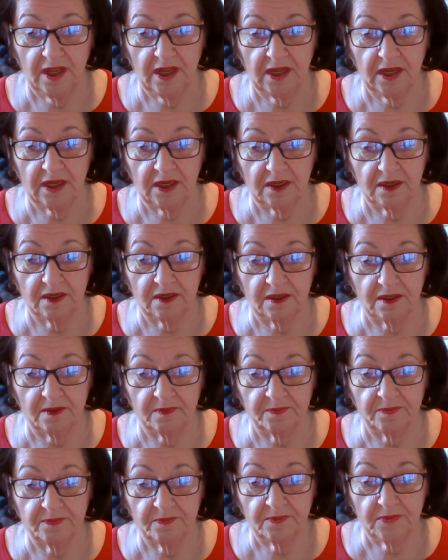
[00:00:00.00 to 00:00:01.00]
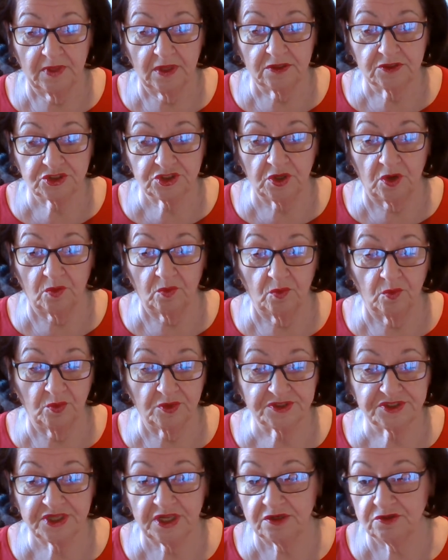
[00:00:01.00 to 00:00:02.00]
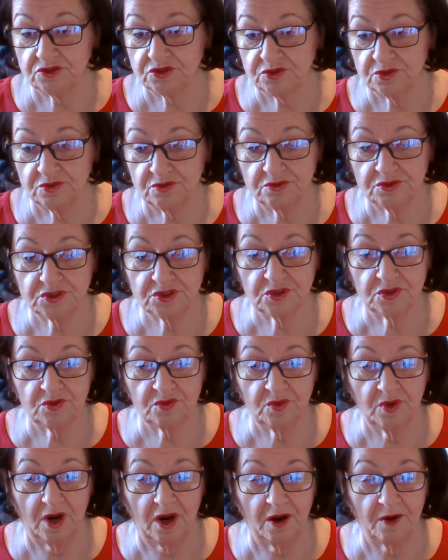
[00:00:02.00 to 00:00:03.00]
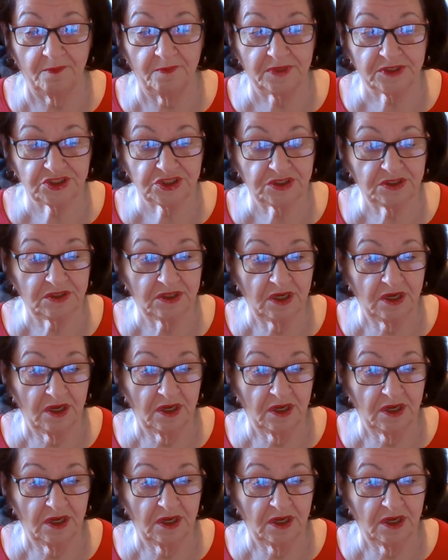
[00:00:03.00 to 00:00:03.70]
And so we're staying true to our mission,